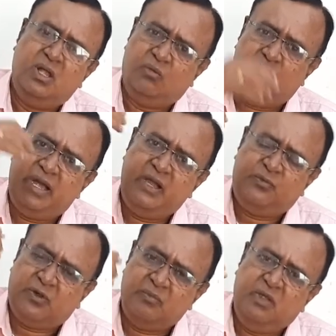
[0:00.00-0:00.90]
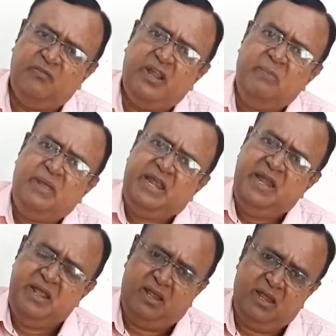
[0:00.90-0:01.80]
void from the very
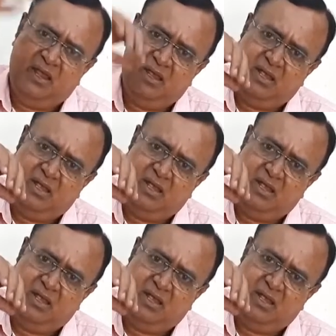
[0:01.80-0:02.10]
beginning.